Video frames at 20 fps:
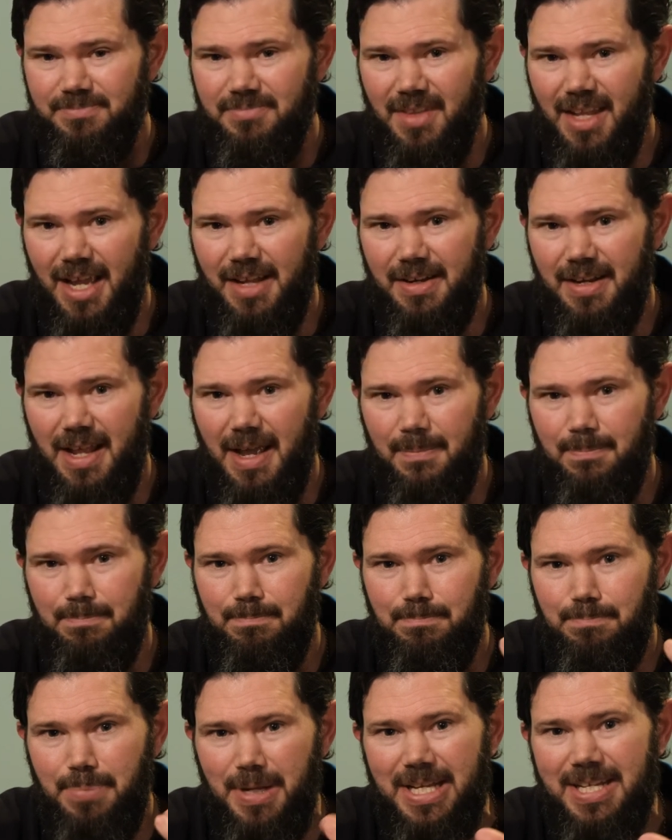
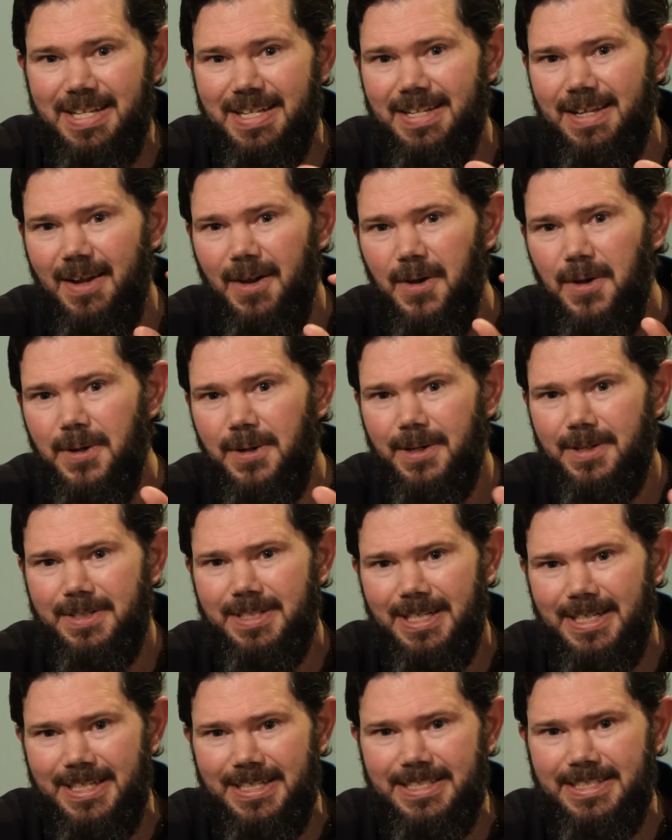that bitter oak
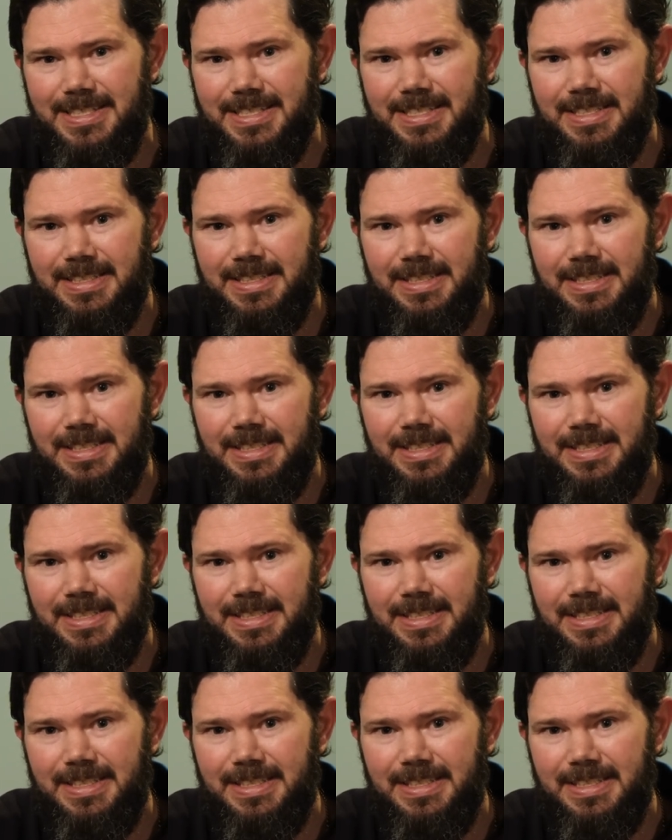taste.